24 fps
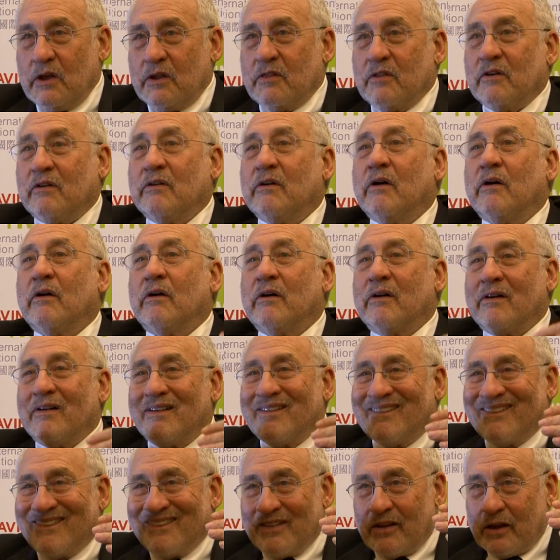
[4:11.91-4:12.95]
the
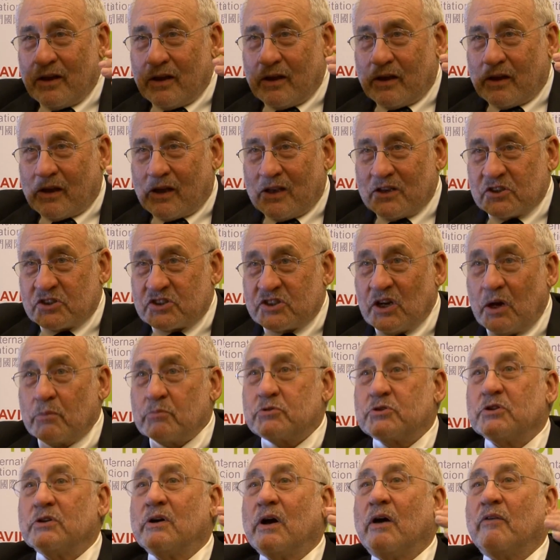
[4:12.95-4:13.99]

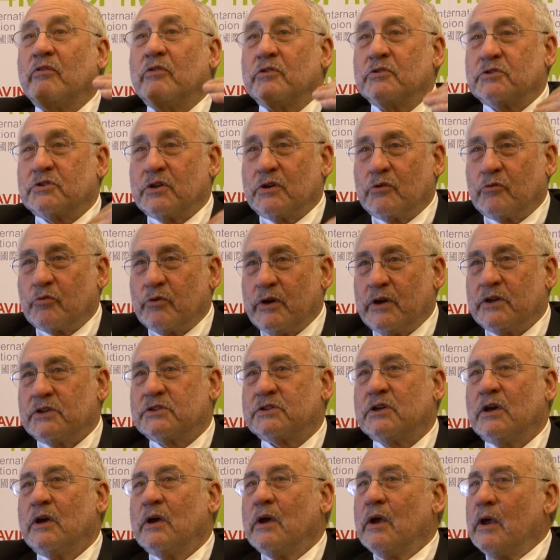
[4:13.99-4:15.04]
consumption levels increase.